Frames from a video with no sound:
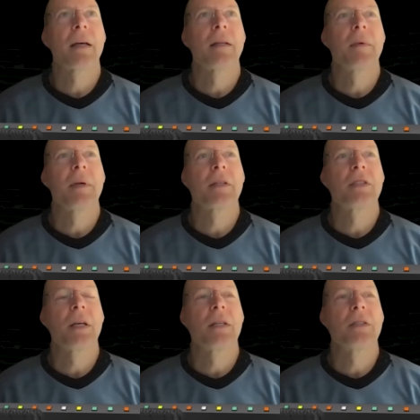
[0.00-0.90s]
and they make a
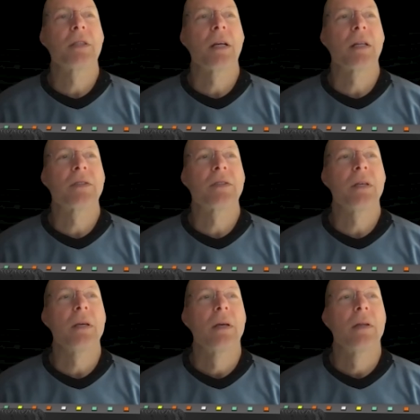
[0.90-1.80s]
change. Let's
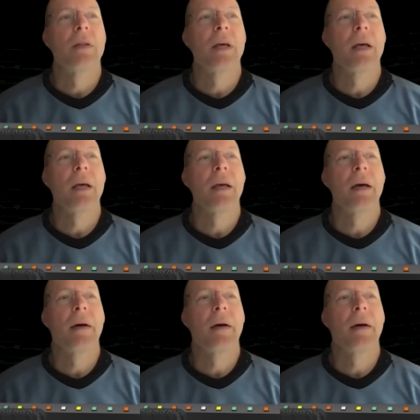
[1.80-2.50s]
see. They